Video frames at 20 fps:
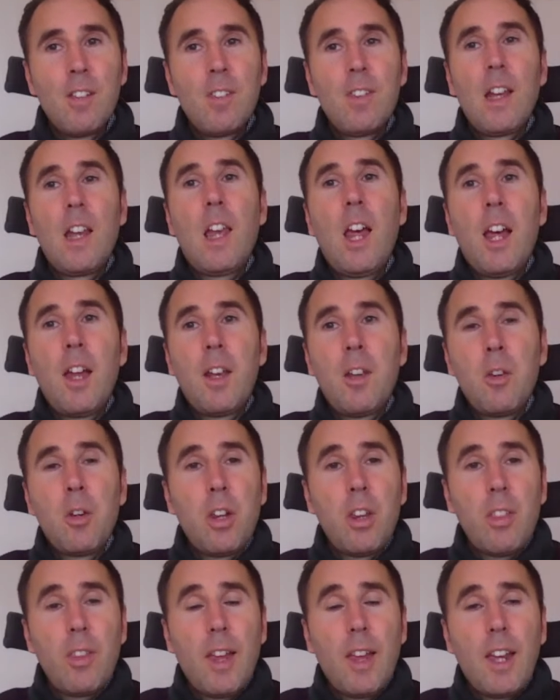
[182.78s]
to learn
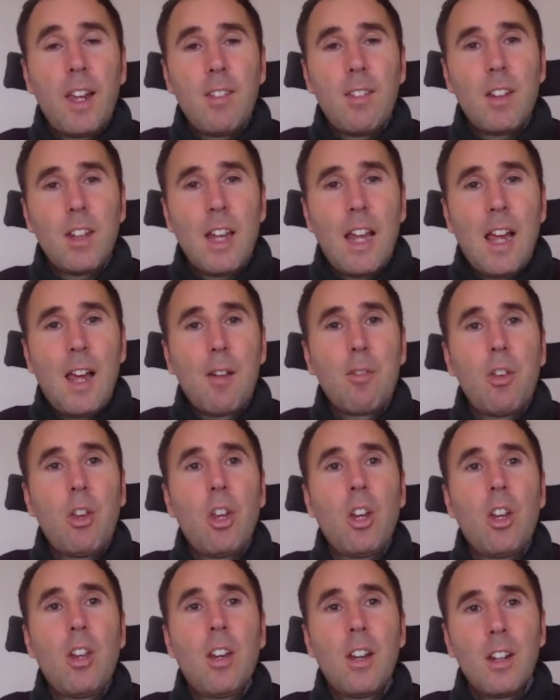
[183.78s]
new things and have
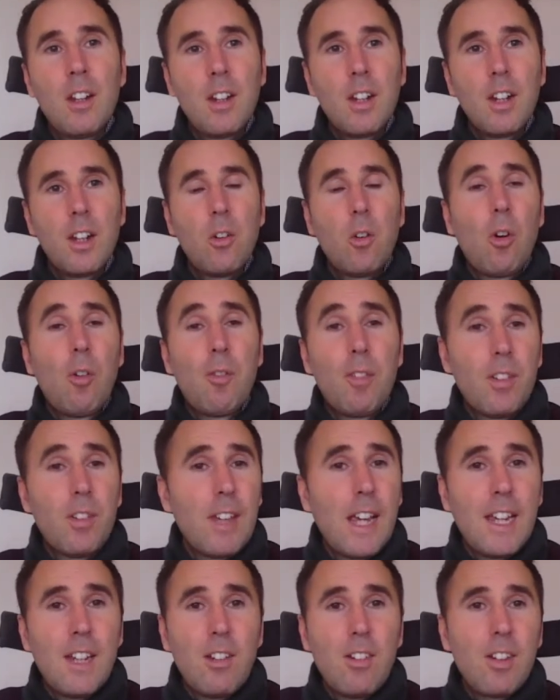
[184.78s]
good
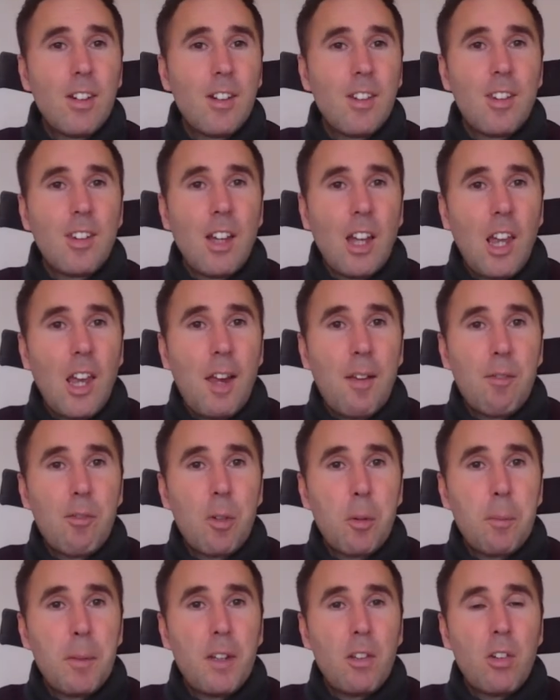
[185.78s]
conversations and learn
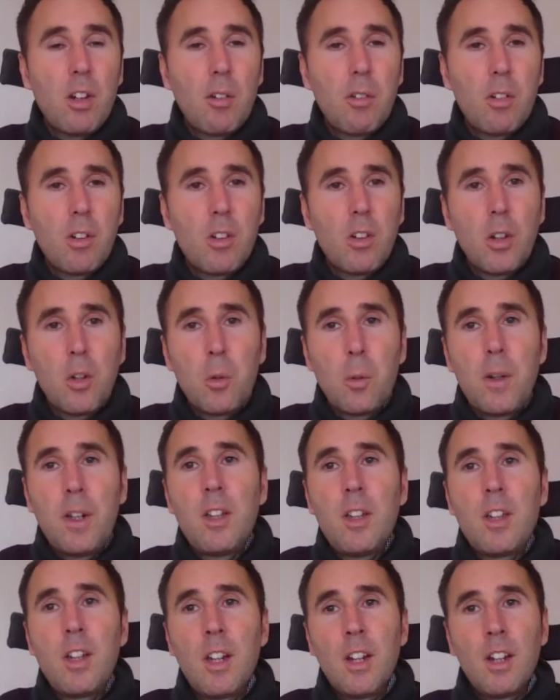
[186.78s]
from each other. As I
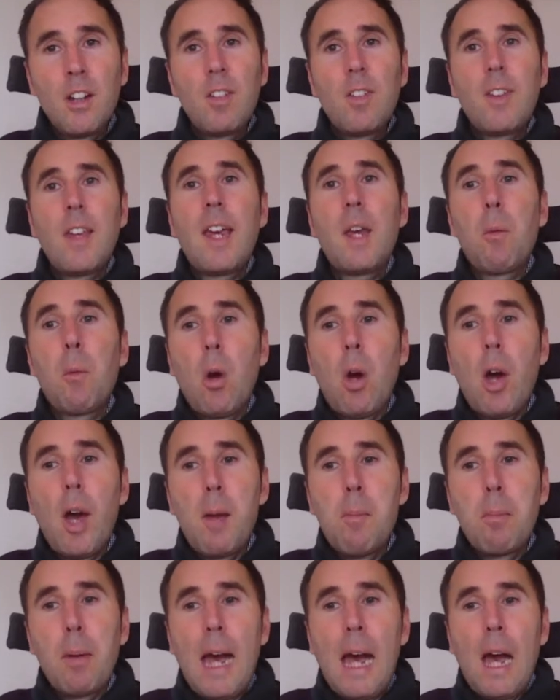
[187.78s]
always say, what I
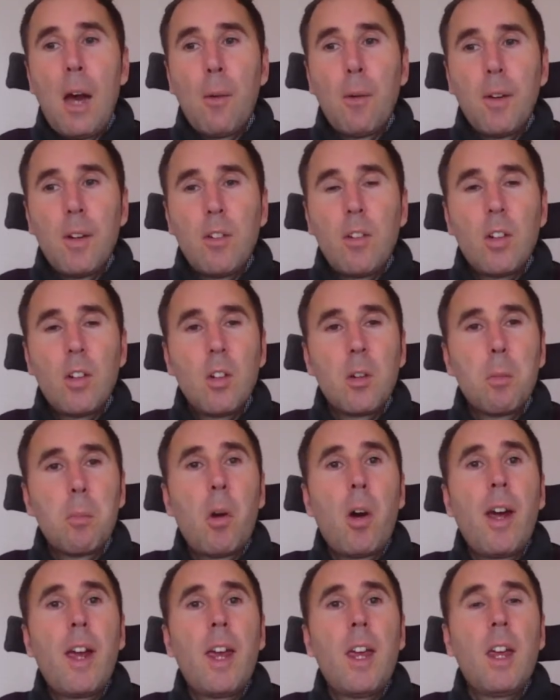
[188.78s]
put out is just
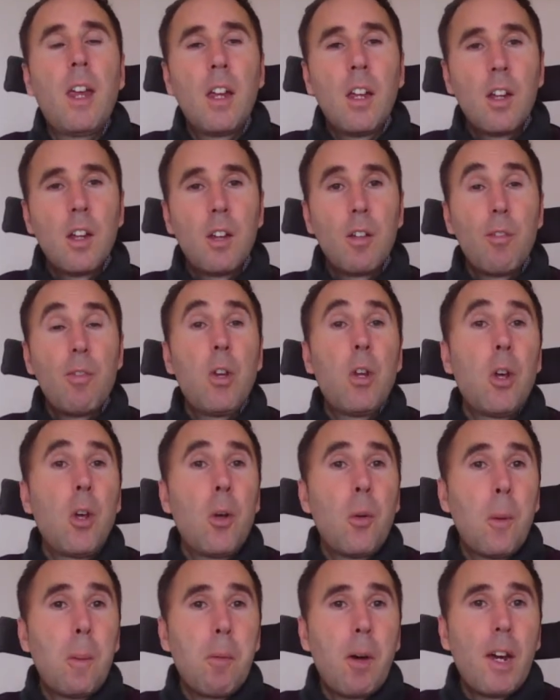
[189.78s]
my
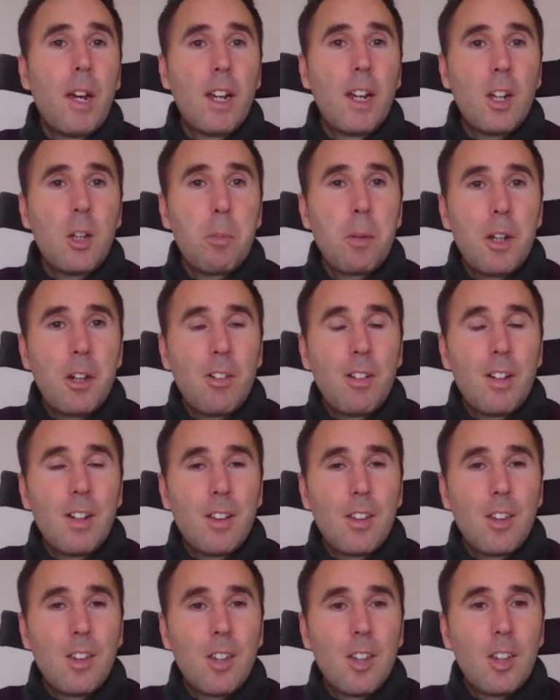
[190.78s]
view and my
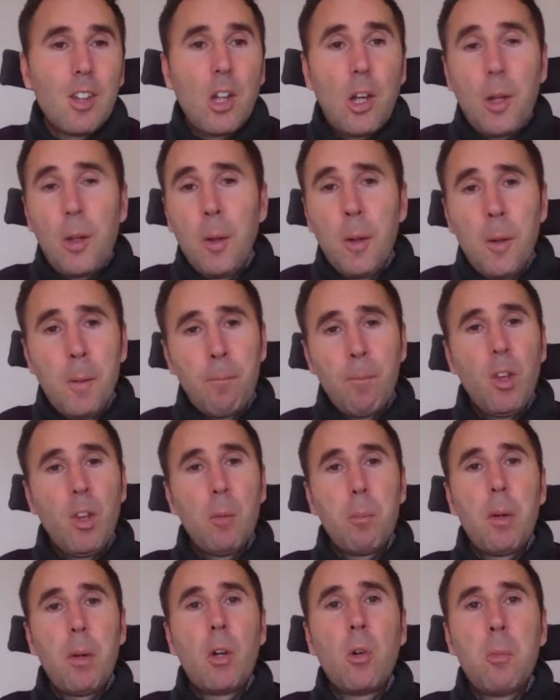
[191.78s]
experience. And so
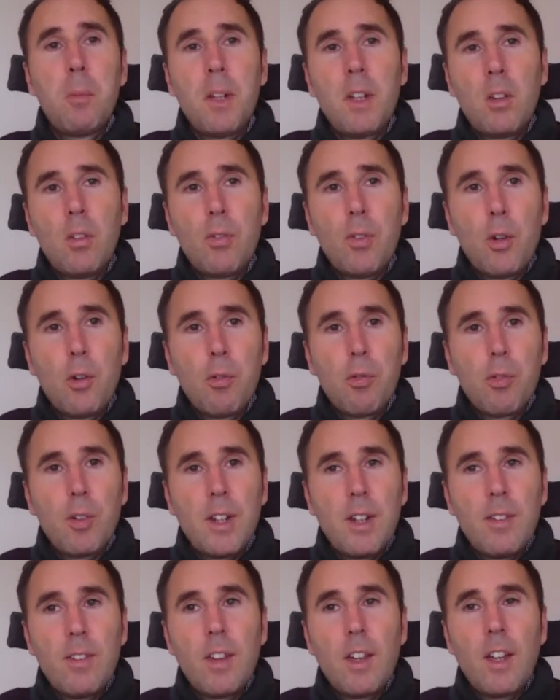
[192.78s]
by all means, feel
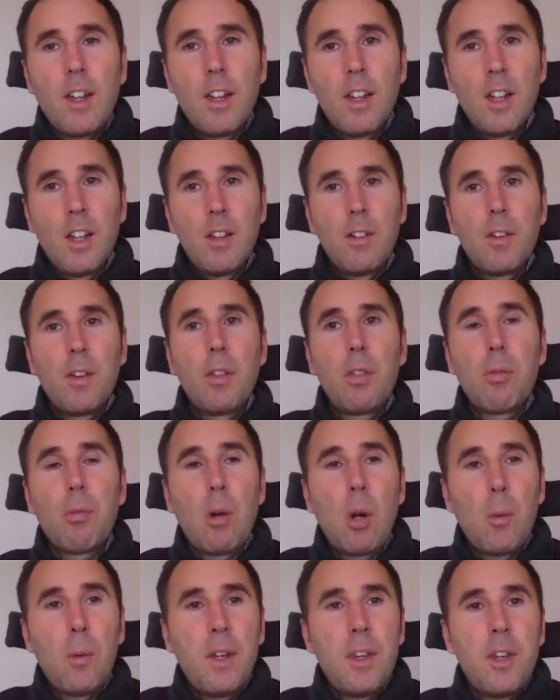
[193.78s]
free to
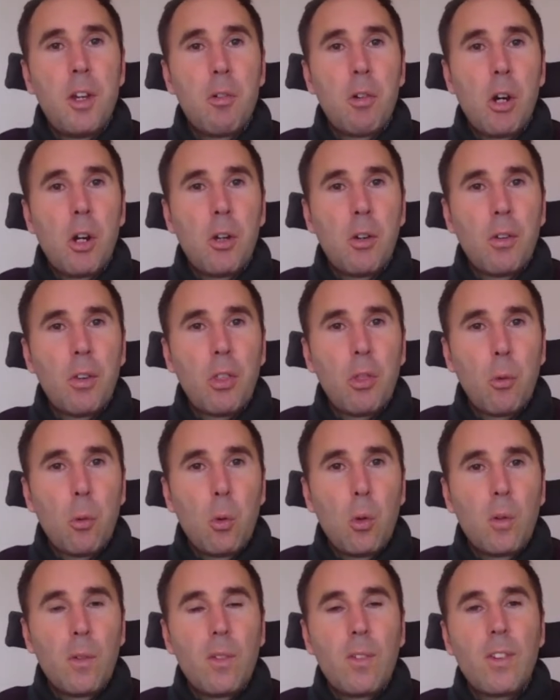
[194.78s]
throw in your own
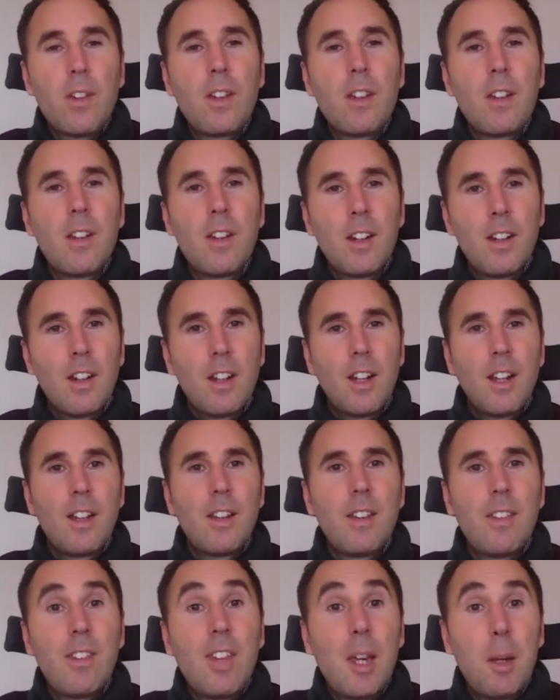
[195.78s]
thoughts
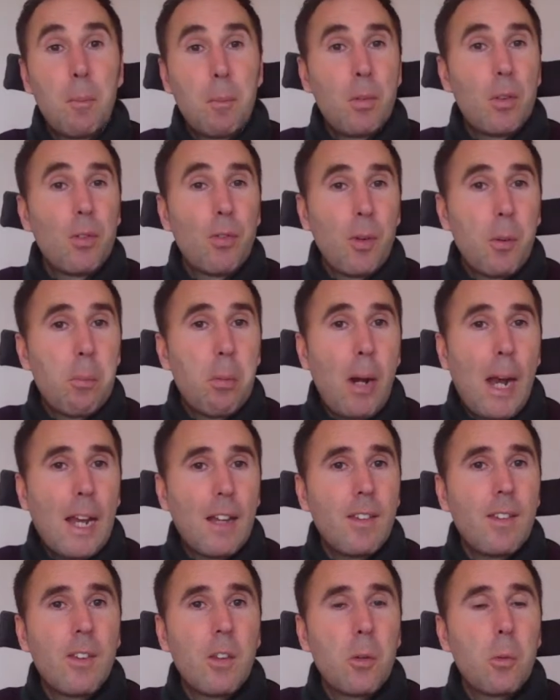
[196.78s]
and tips for
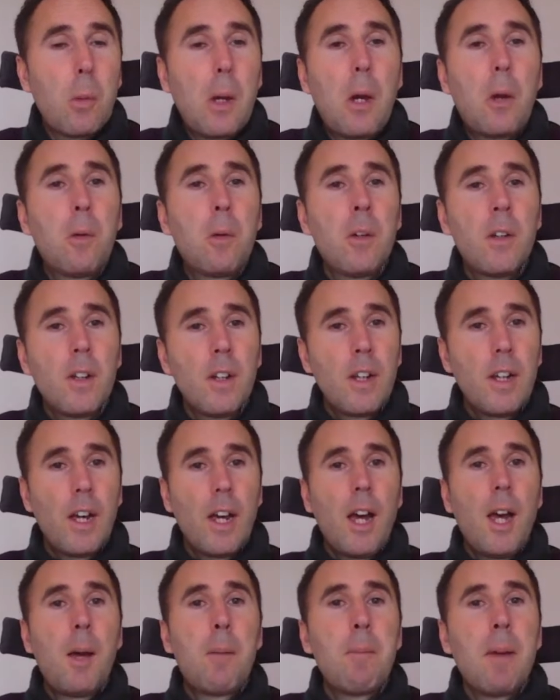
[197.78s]
brands as well.
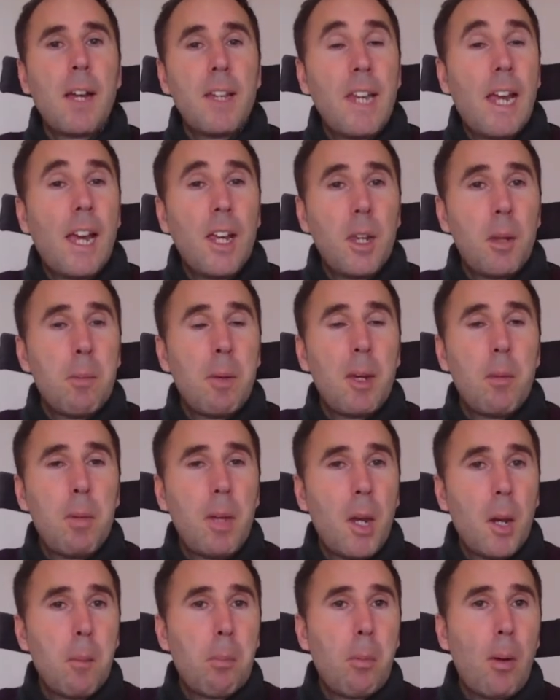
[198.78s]
You may be
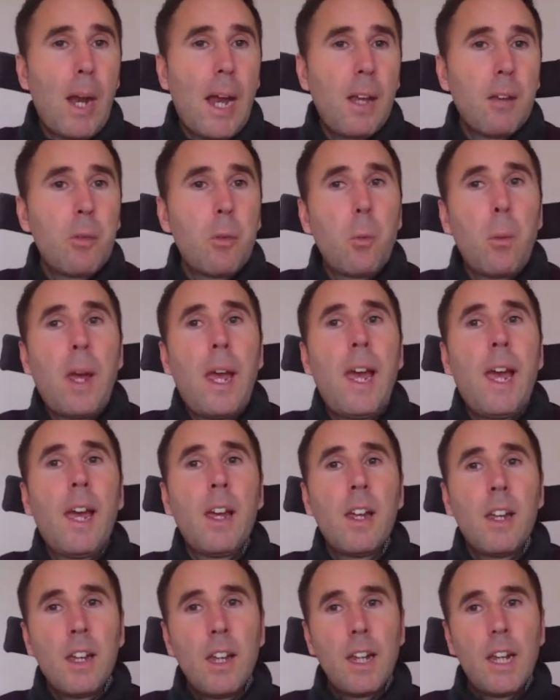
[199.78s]
at a brand
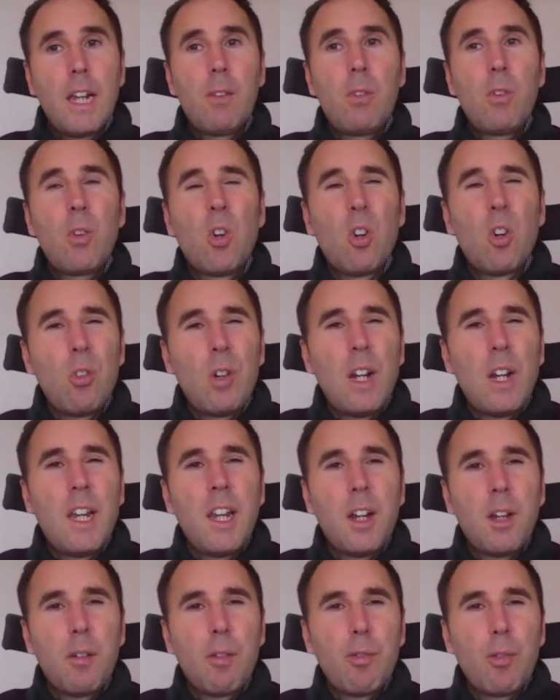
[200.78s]
where it's not really
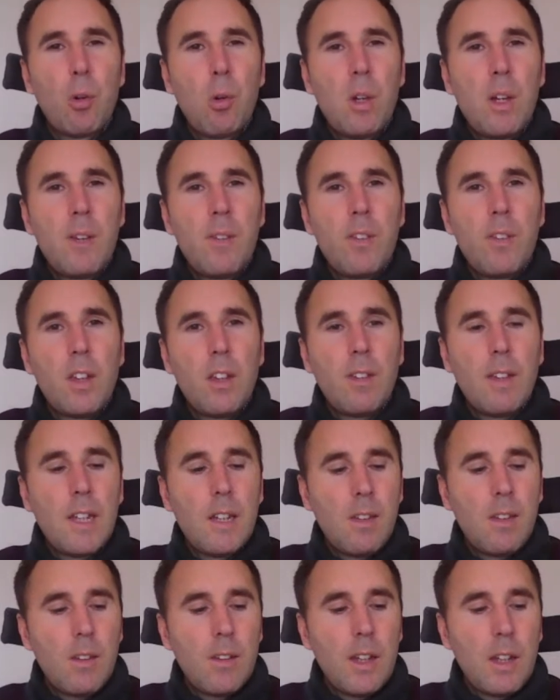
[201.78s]
going to fall into your
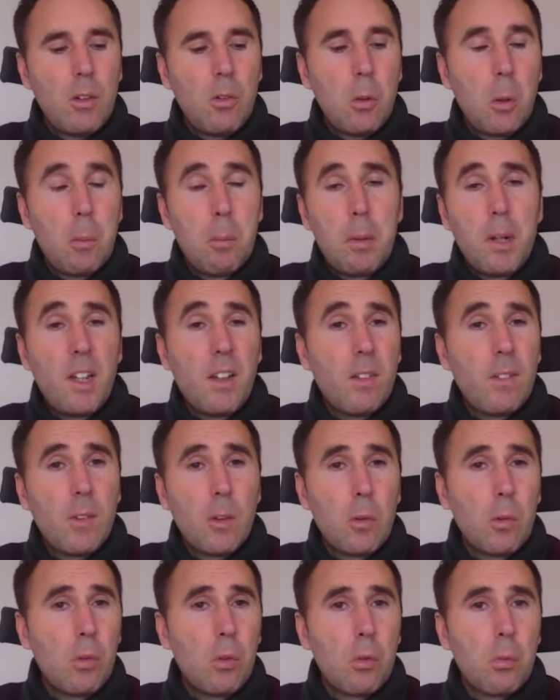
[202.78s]
day-to-day job, but it
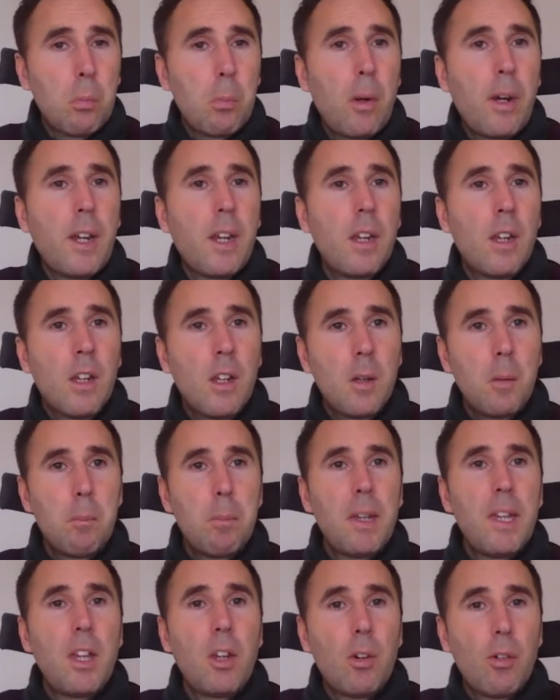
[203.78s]
still just might
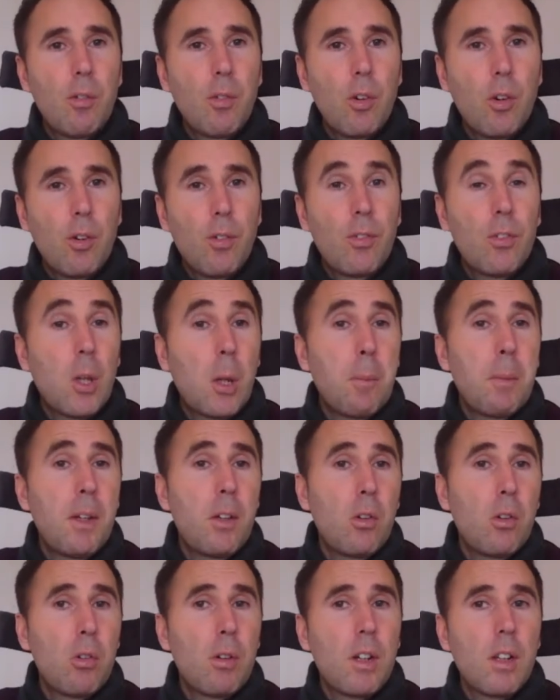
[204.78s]
be of some
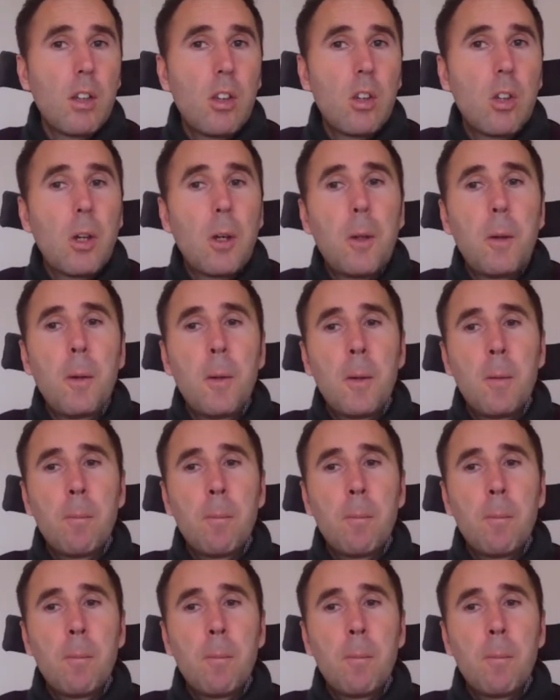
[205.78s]
interest. So